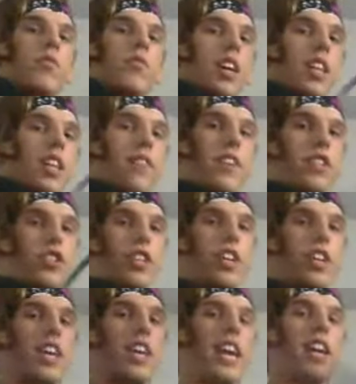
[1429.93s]
And then eventually
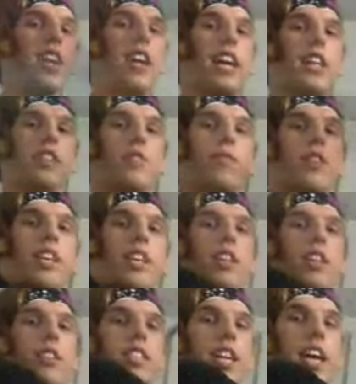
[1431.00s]
you can get your hands really
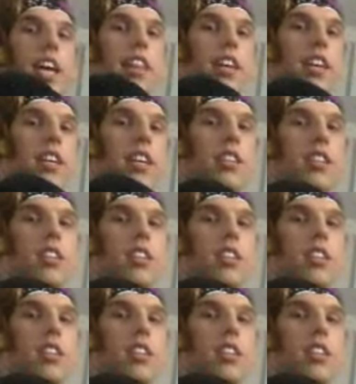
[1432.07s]
close together.